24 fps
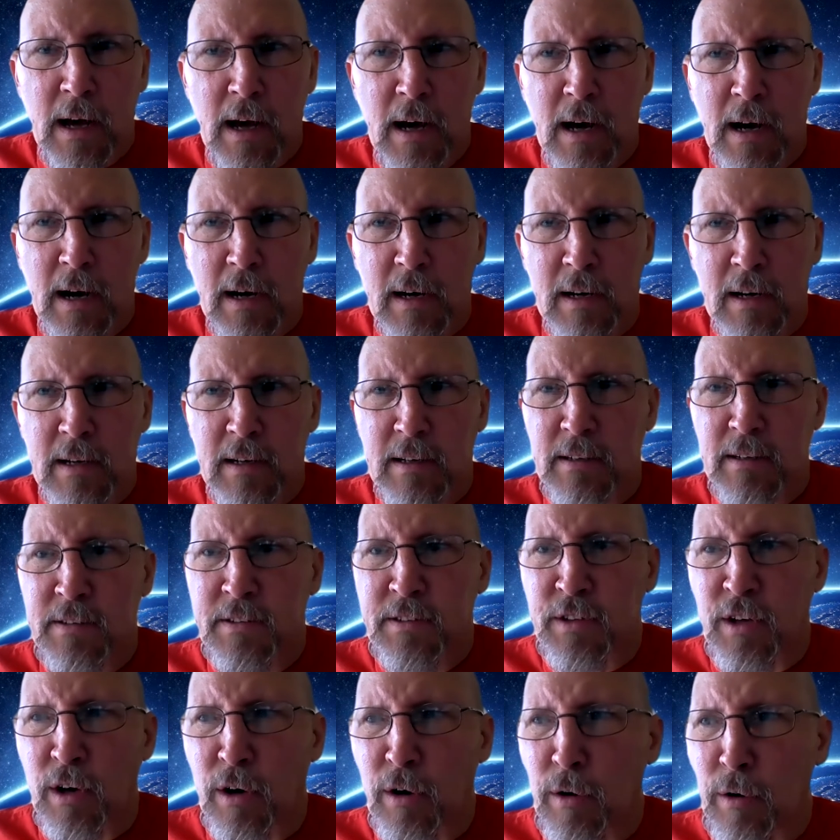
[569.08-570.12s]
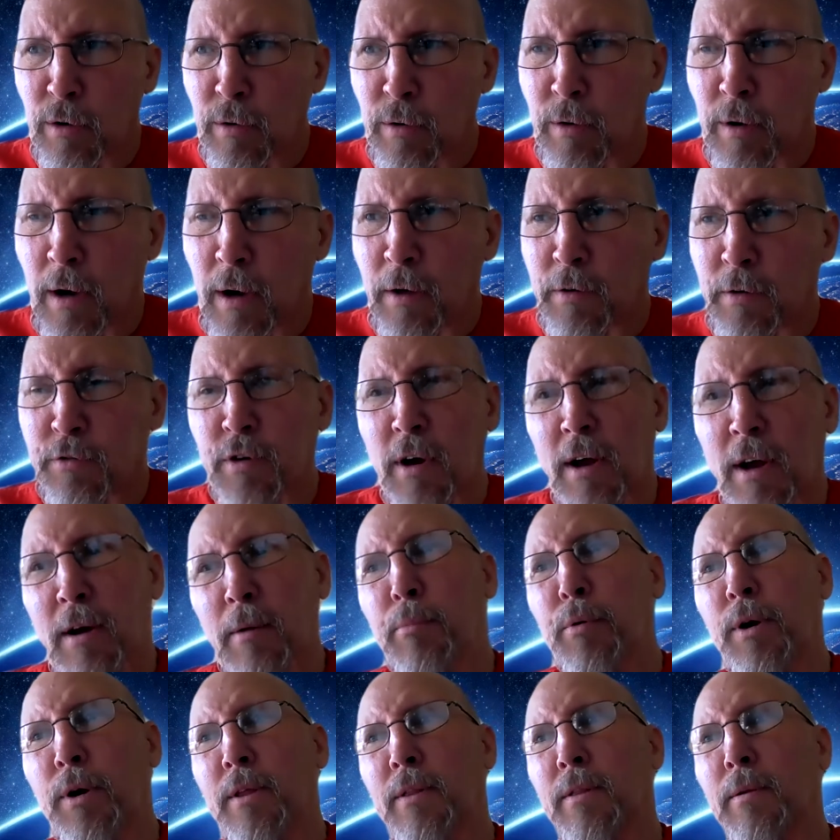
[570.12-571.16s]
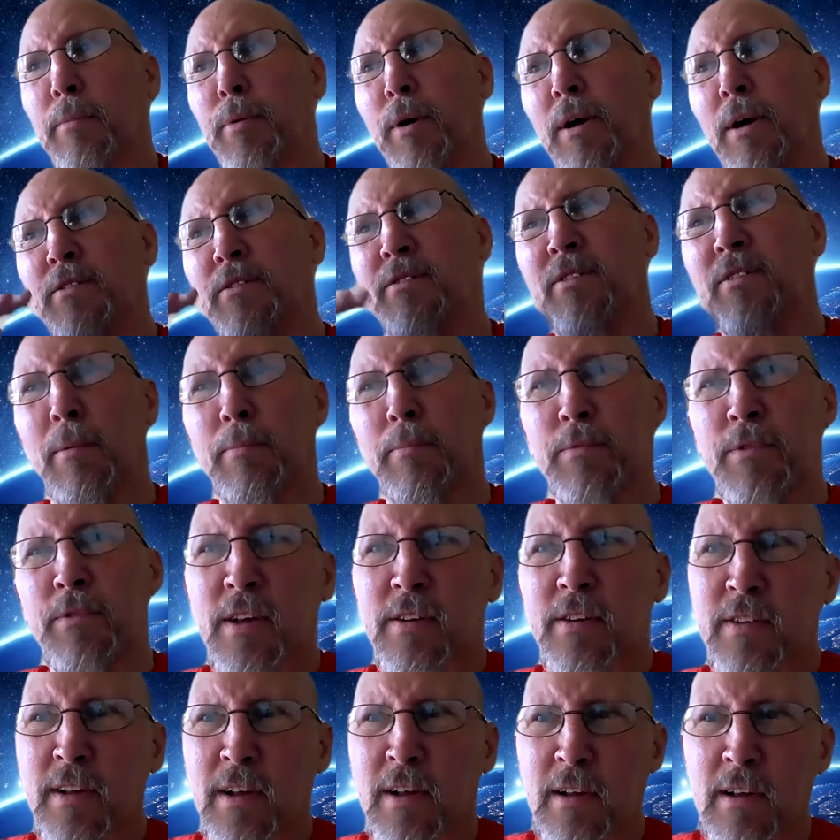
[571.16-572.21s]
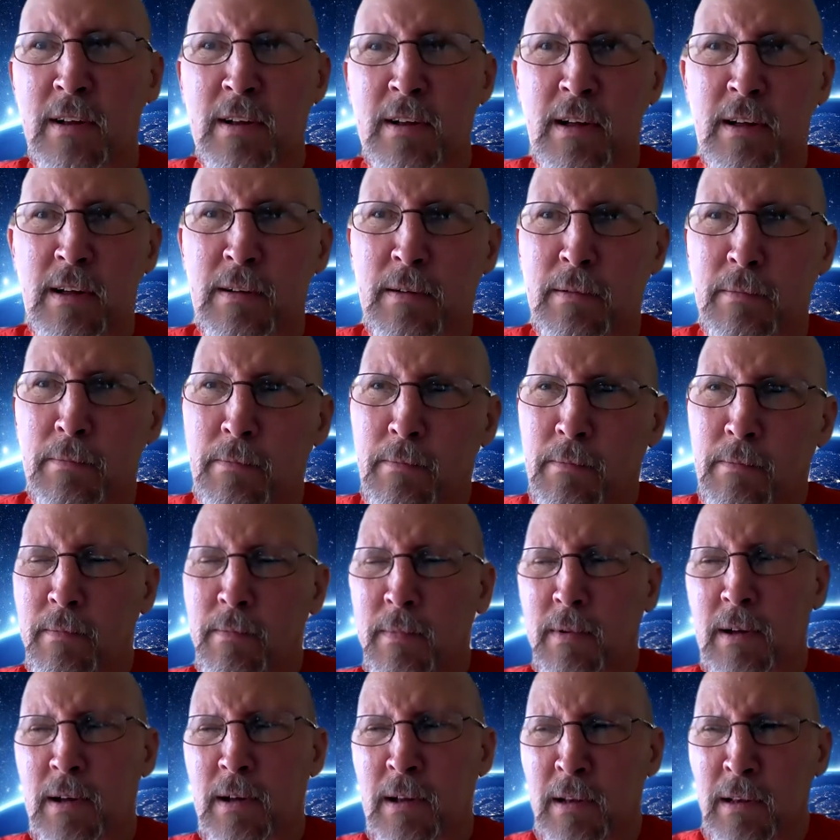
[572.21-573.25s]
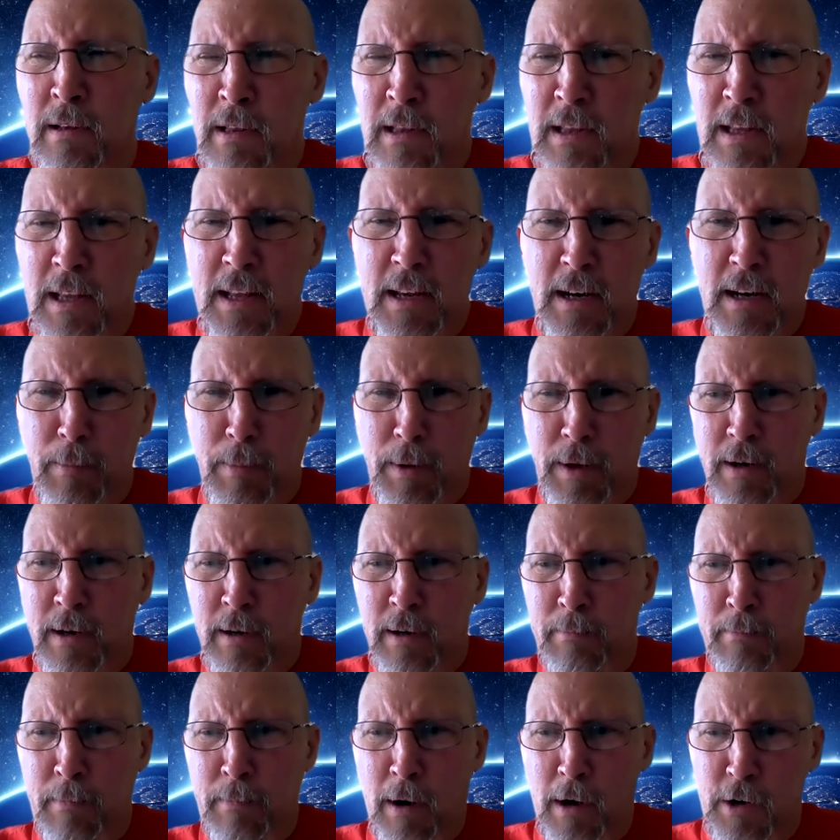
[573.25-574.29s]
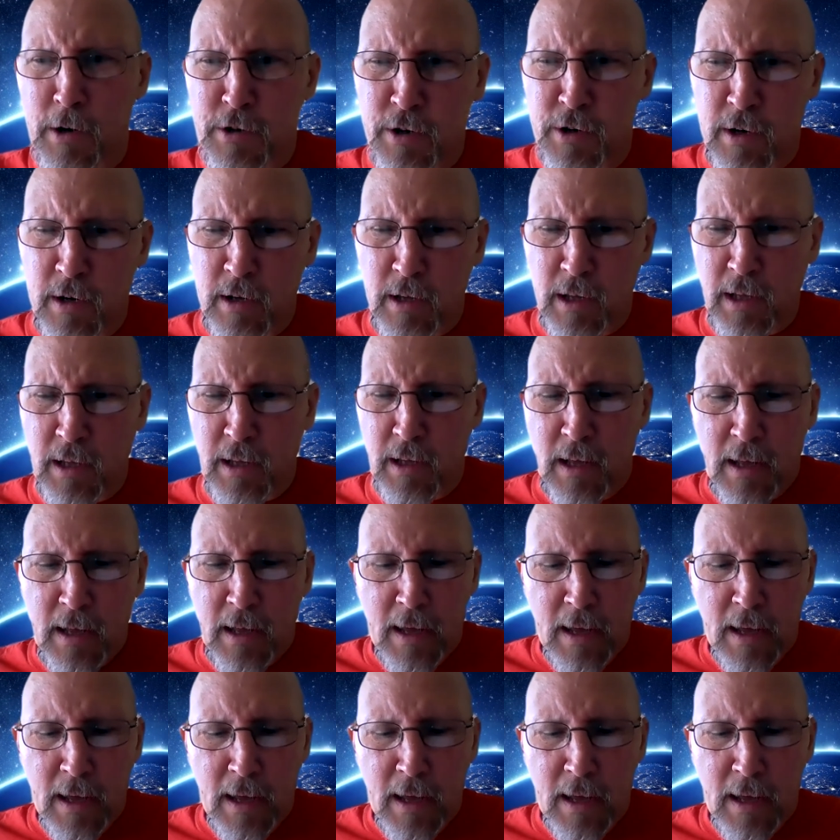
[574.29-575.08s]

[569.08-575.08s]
Uh, so I was trying to bring the prices up just a, a little bit, marginally.